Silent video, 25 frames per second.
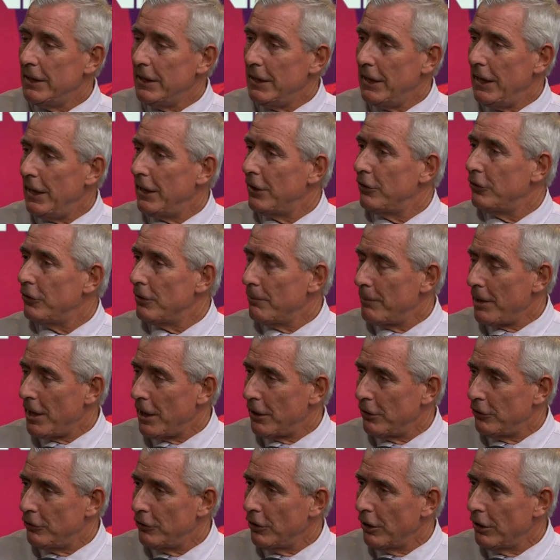X
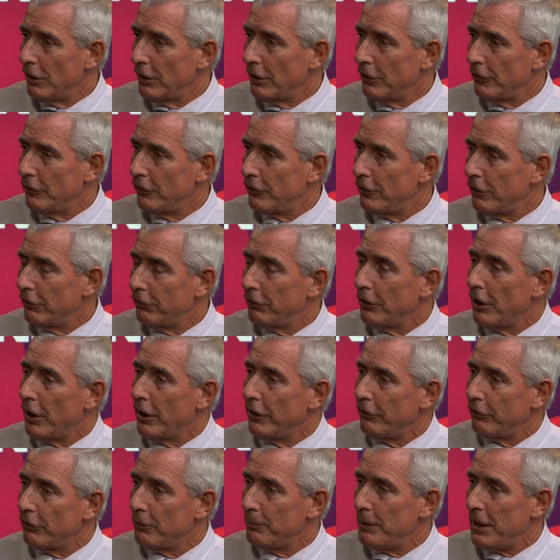amount of dollars to
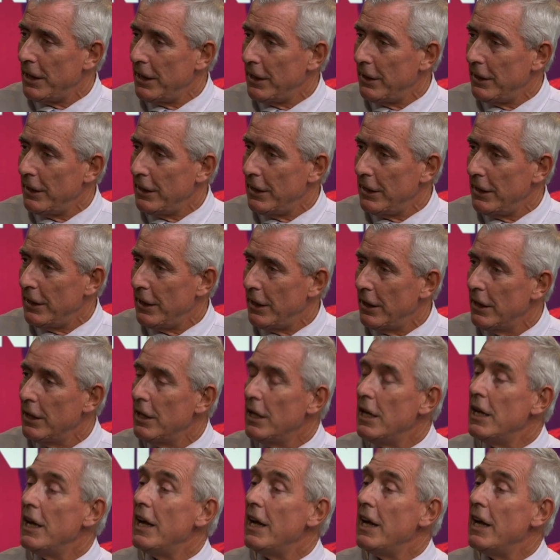fly from here to here